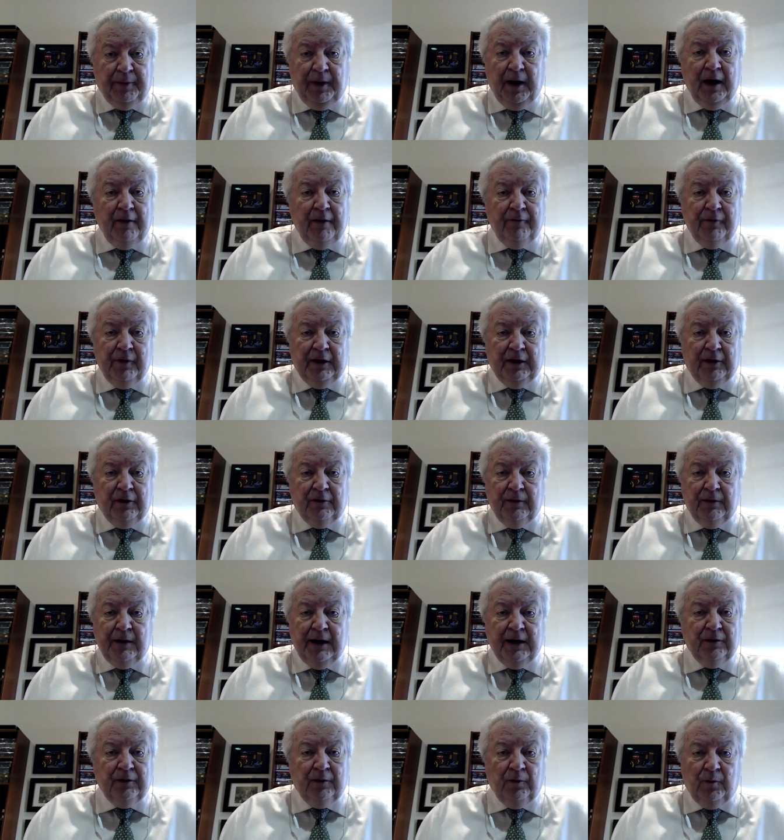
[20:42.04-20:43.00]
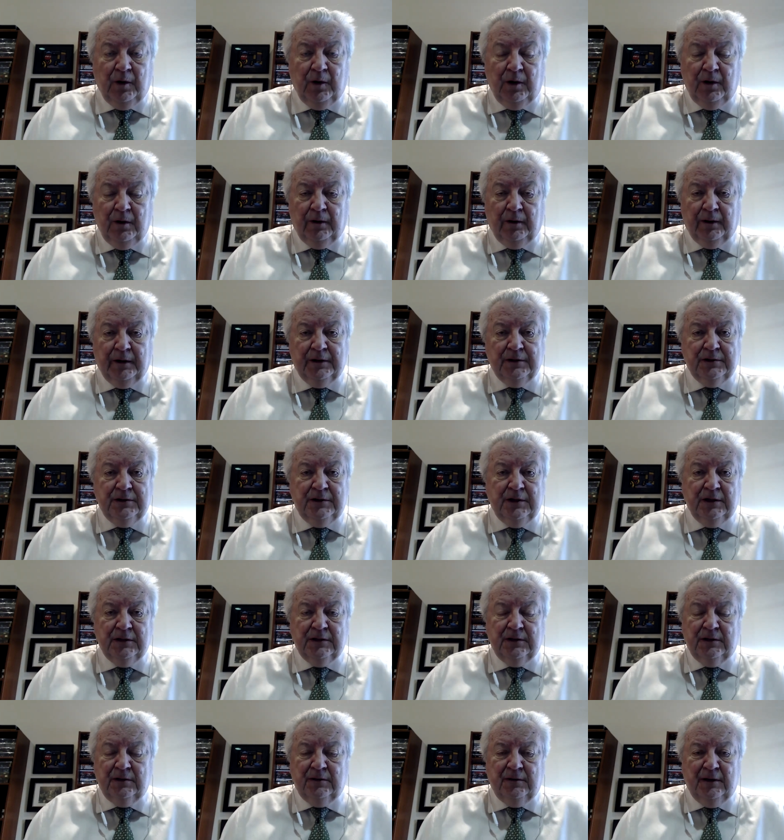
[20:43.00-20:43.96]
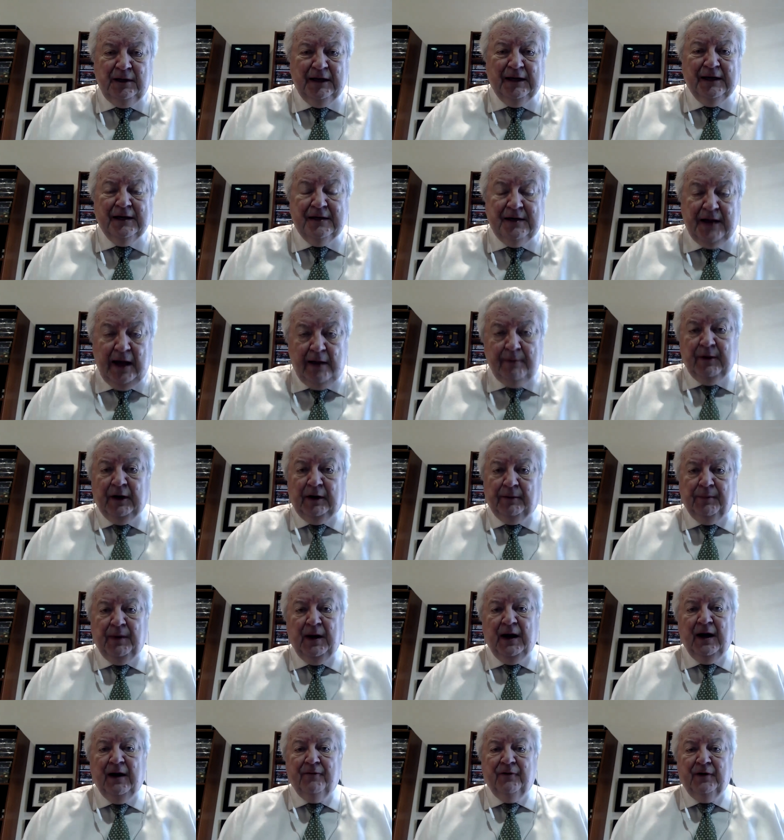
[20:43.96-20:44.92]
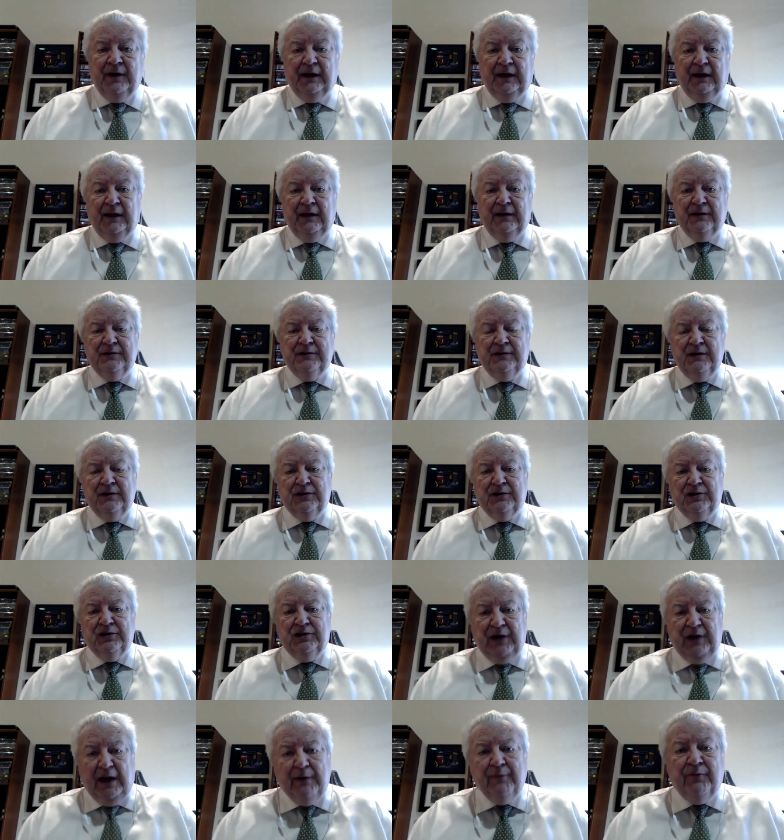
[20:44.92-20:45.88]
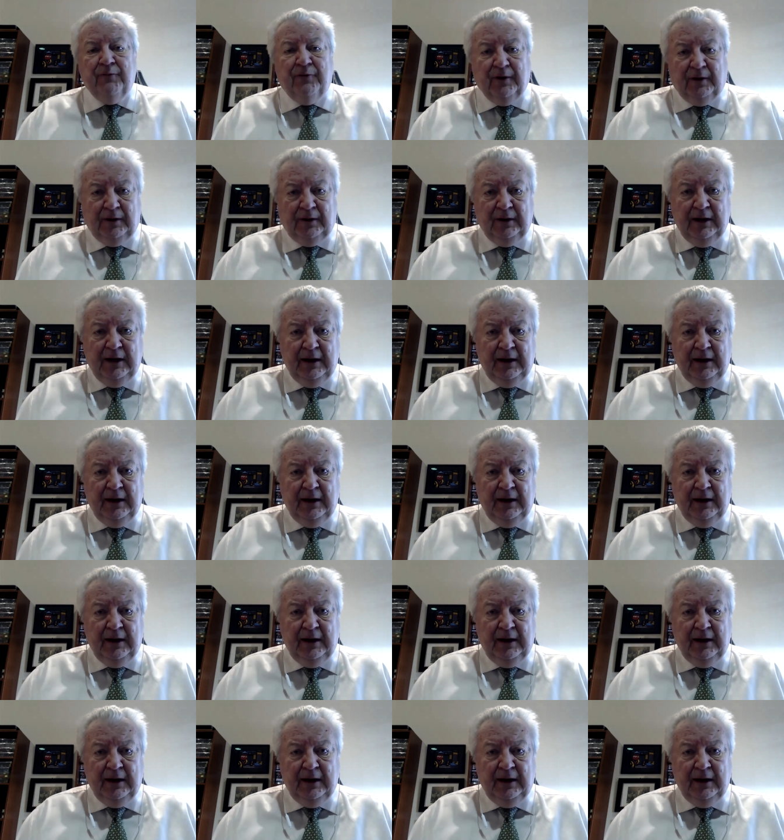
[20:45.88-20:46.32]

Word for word: poverty throughout the world is just, the endemic poverty is just shameful